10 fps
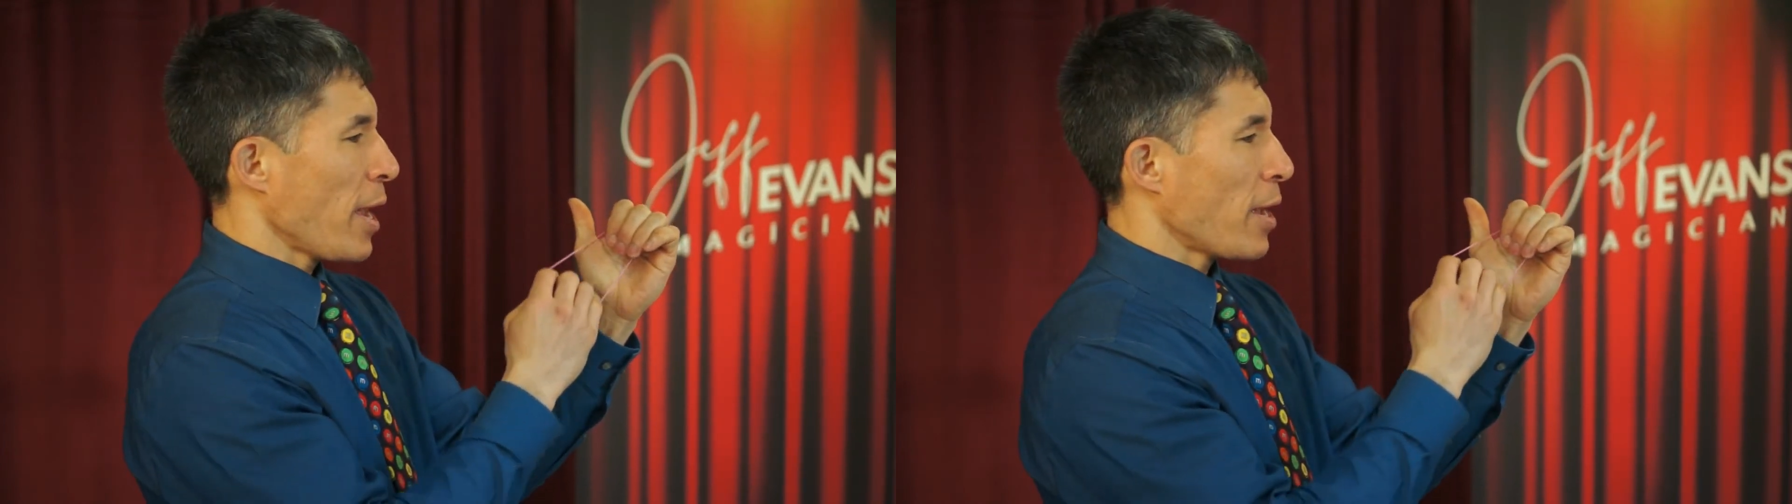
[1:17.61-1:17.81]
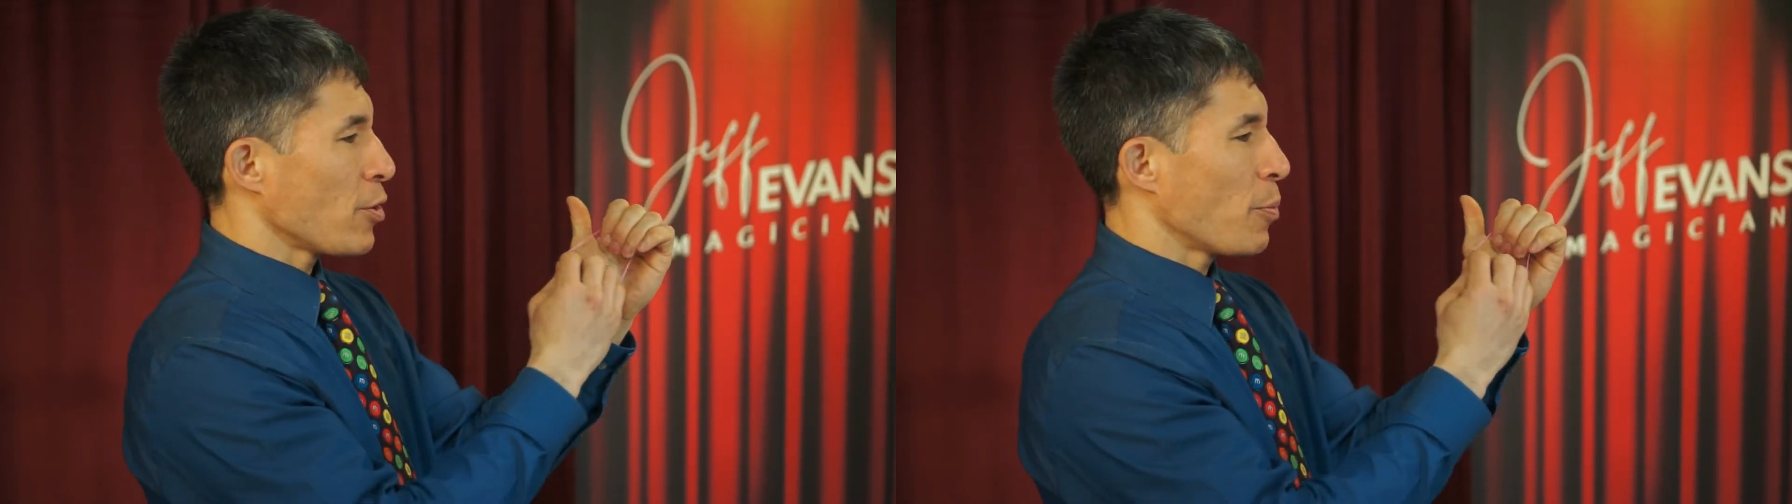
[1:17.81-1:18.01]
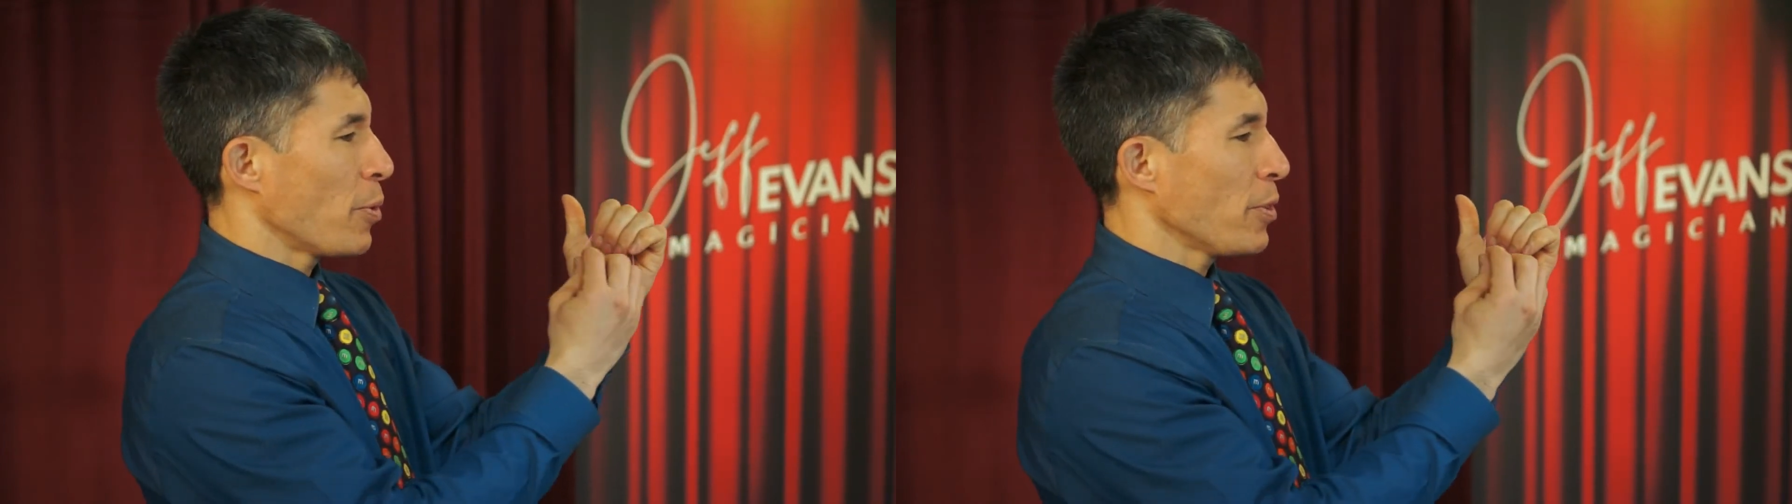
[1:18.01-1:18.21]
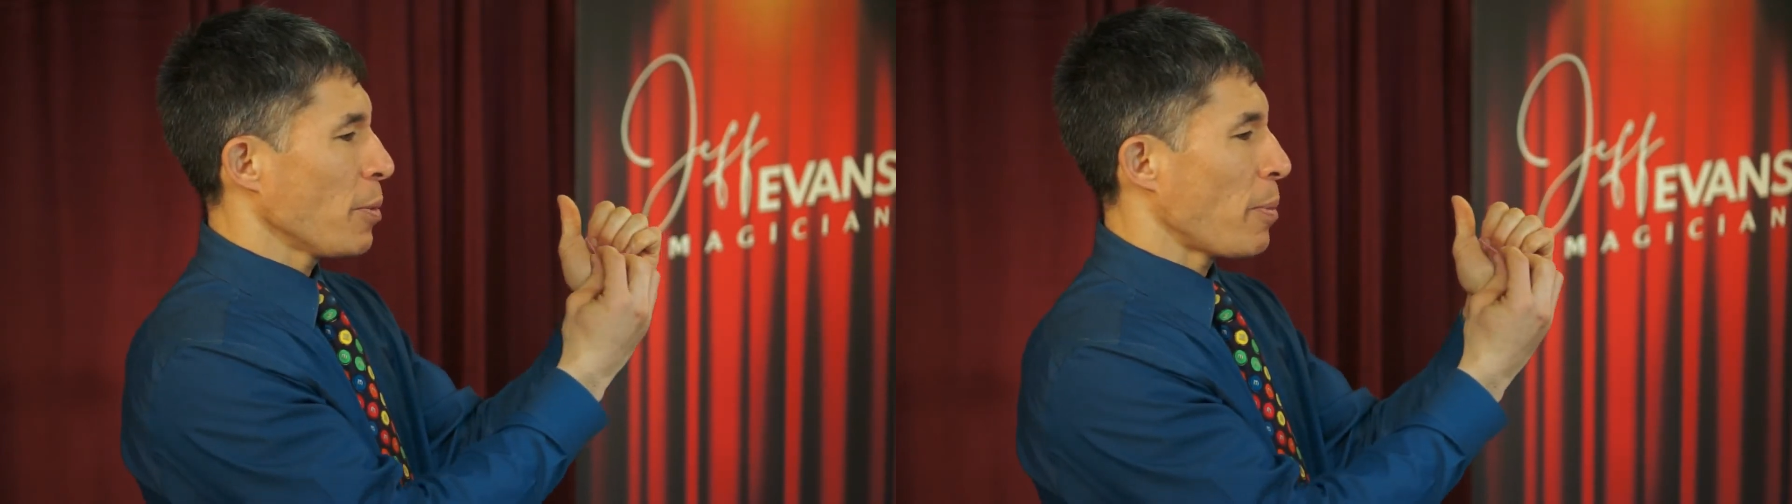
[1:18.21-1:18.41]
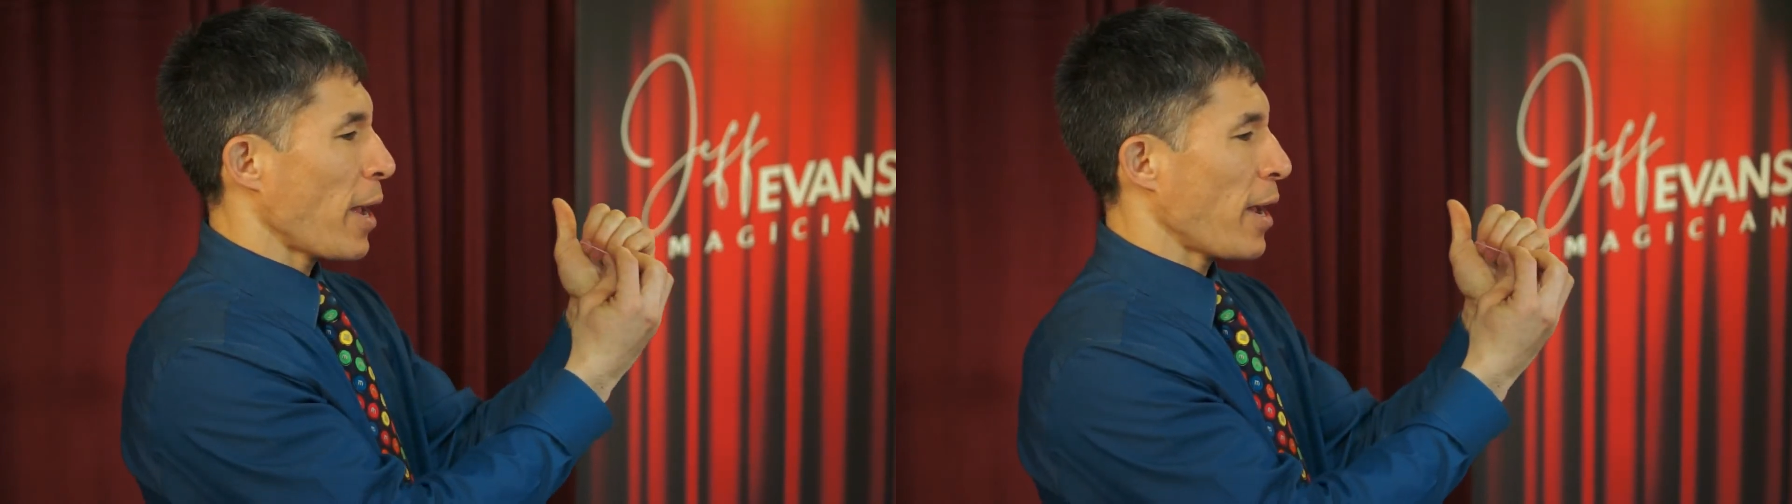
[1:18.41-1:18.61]
and you put the
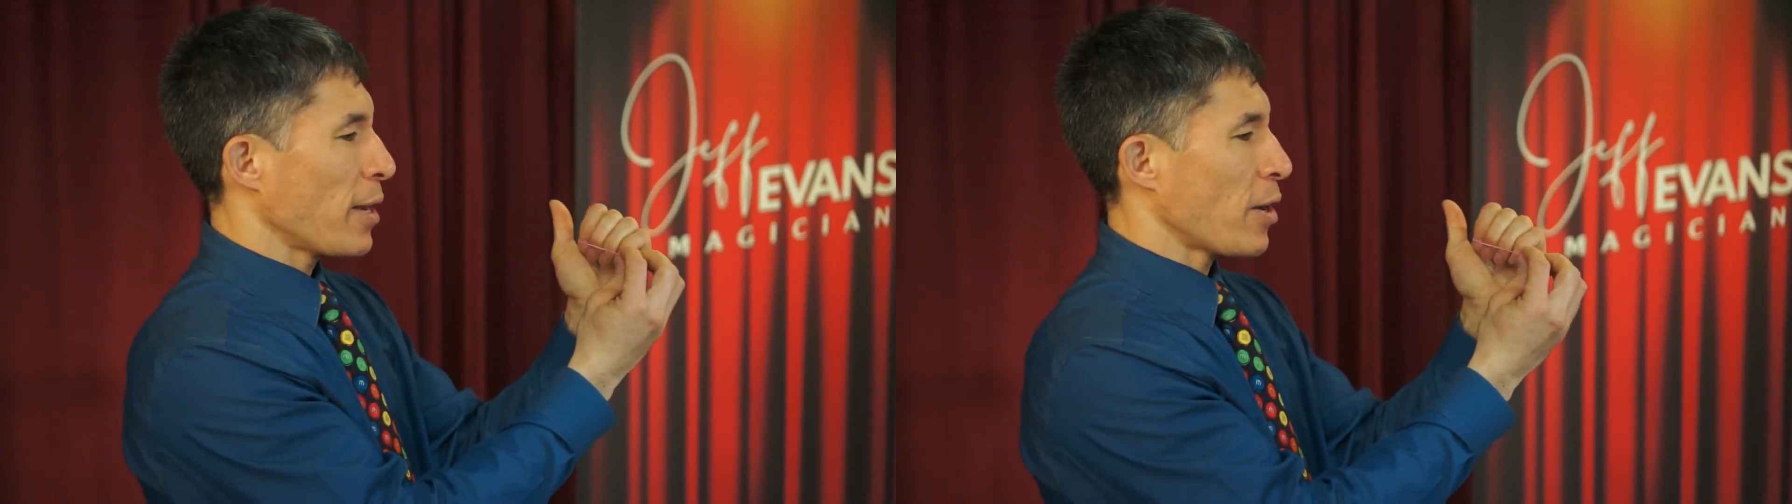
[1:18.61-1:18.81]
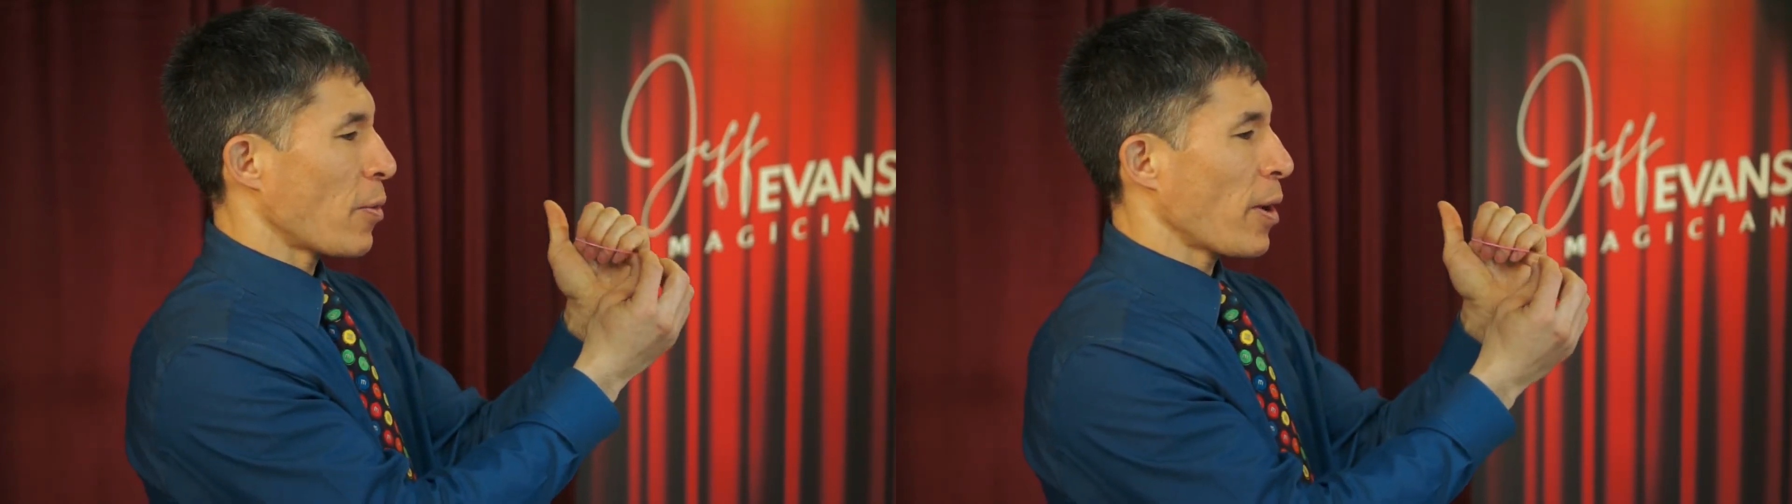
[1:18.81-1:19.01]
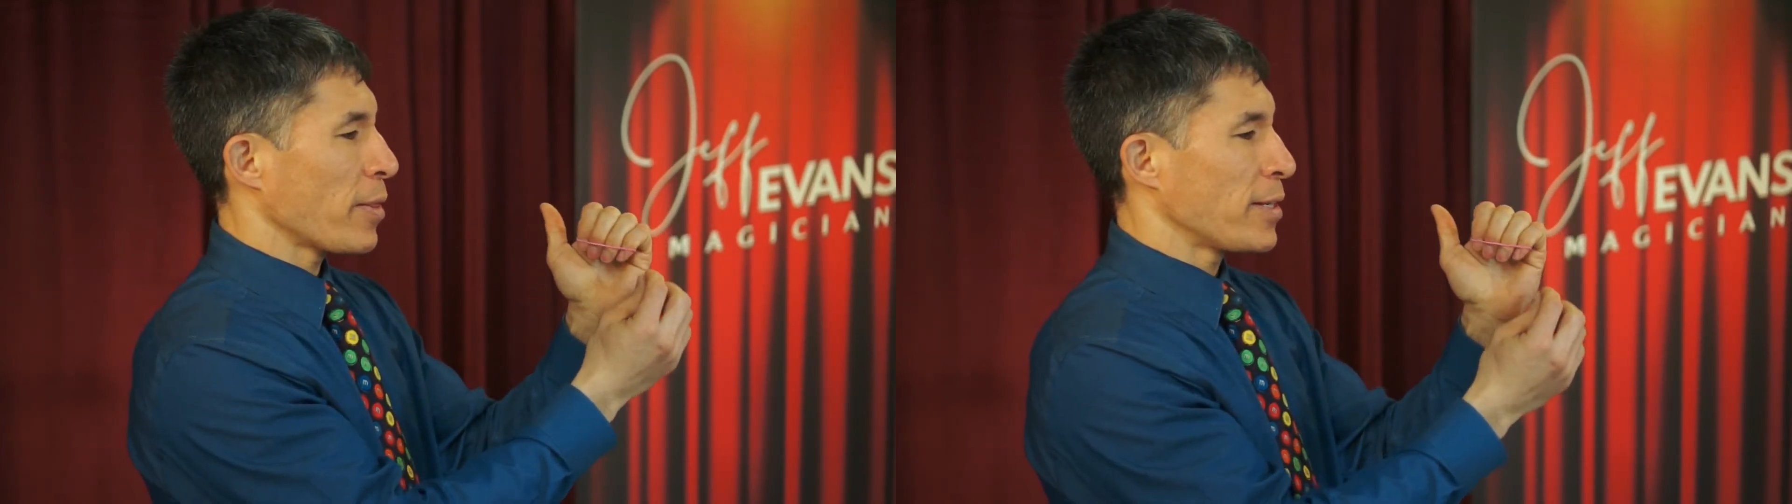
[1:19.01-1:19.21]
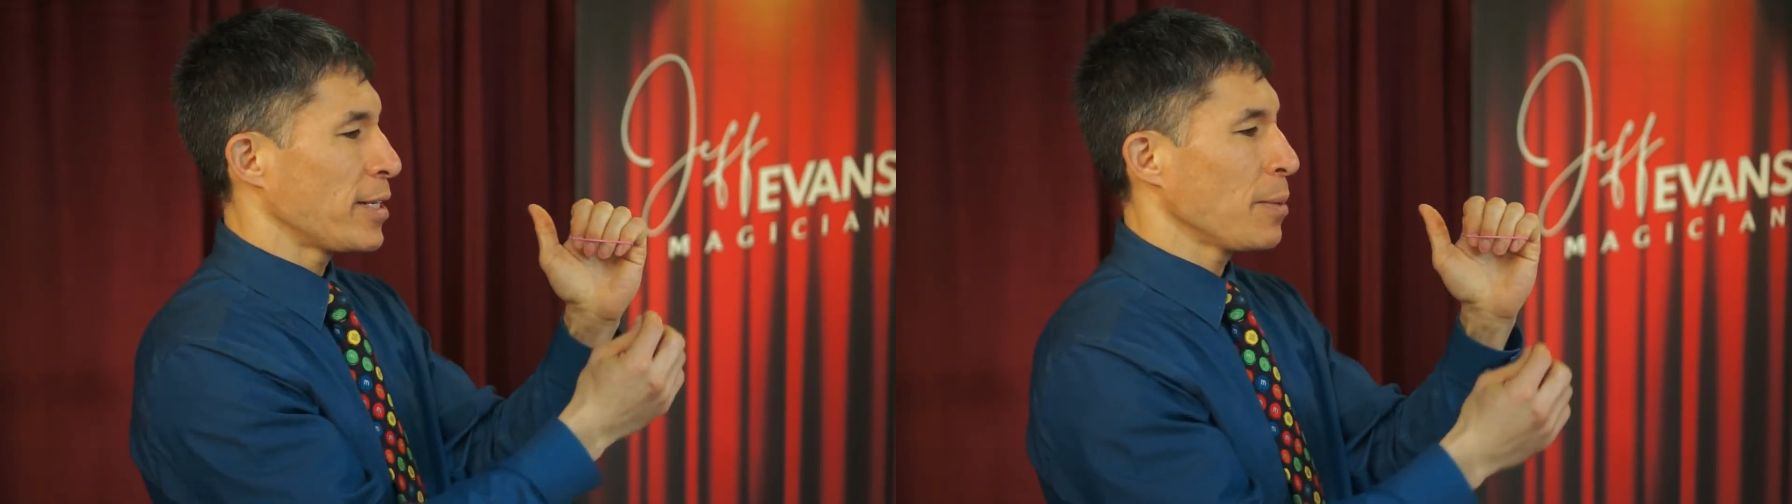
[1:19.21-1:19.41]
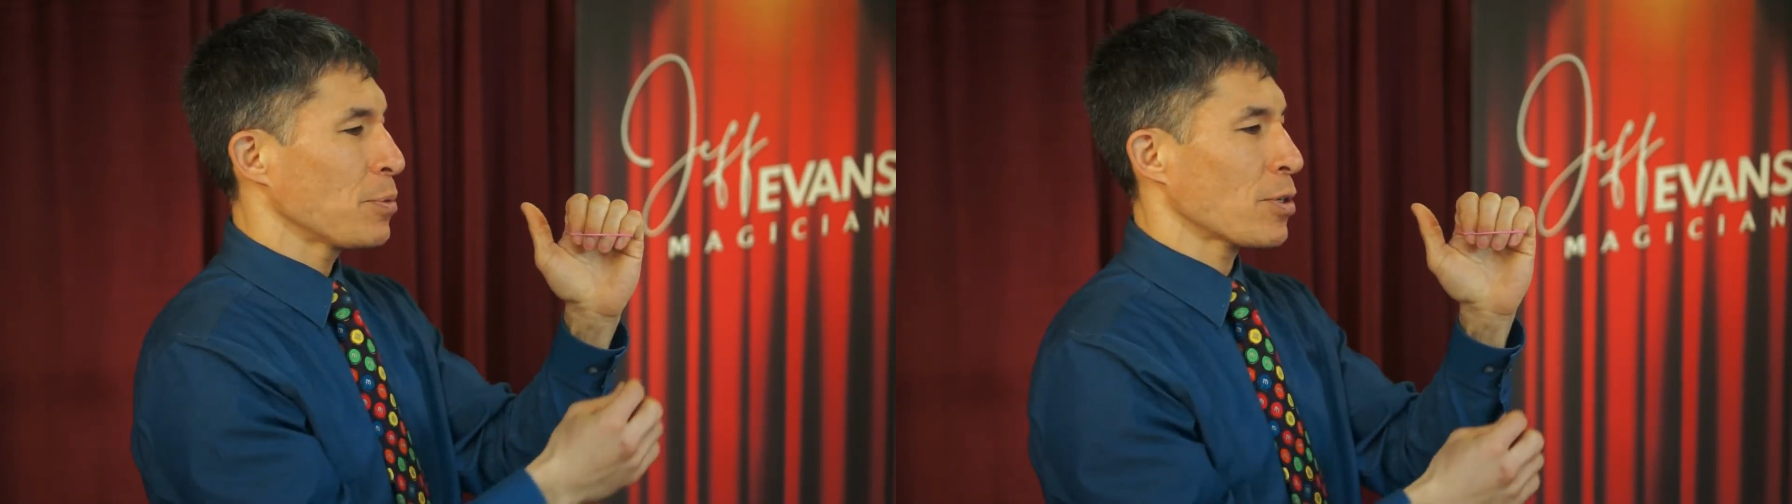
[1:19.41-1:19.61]
band around the
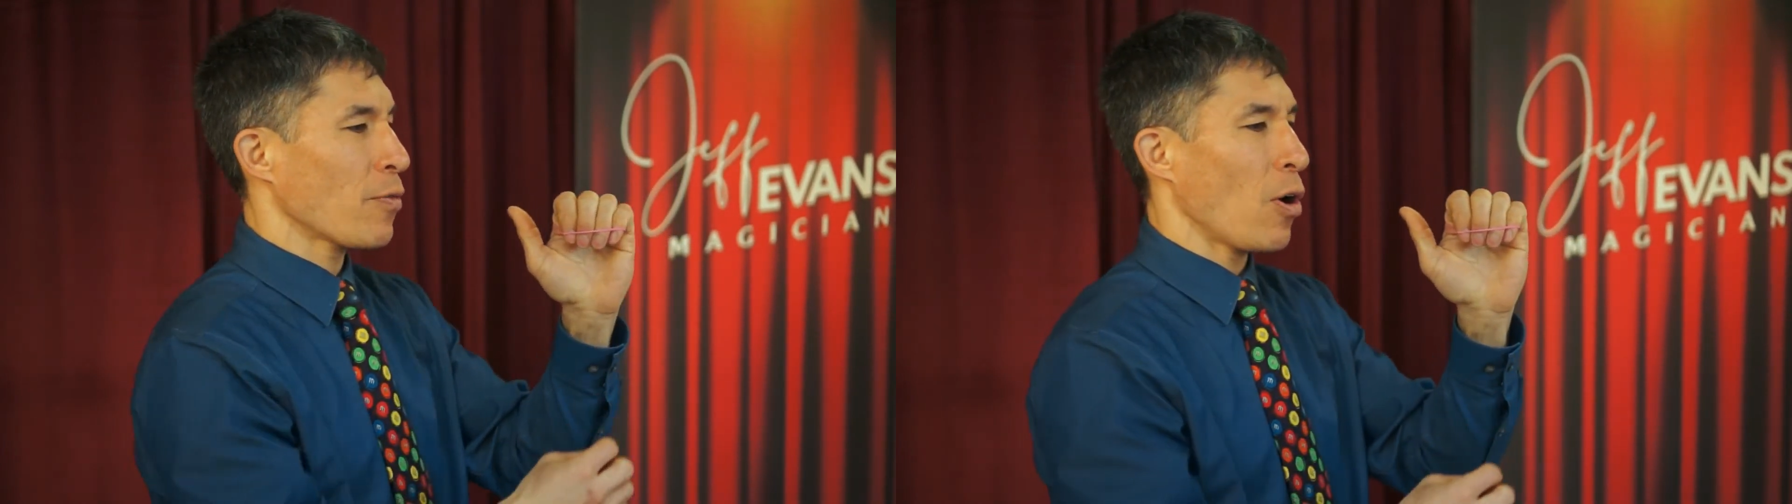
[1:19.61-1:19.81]
tips of